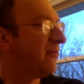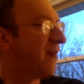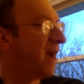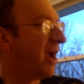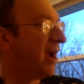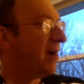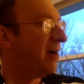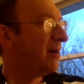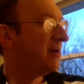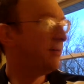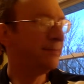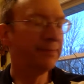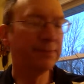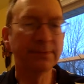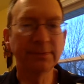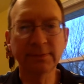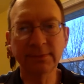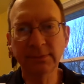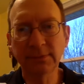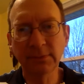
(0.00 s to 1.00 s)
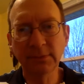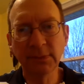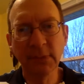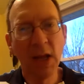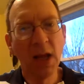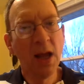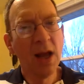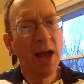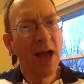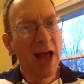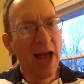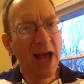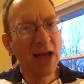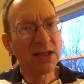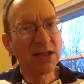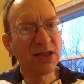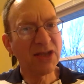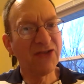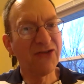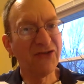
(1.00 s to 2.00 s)
fire.
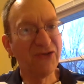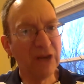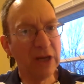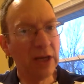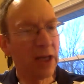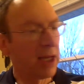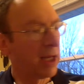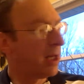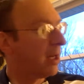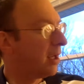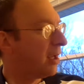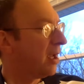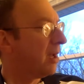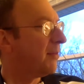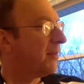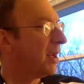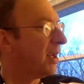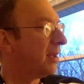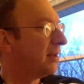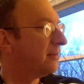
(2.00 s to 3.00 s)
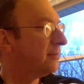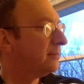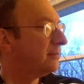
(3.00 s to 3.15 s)
How's the feeling coming?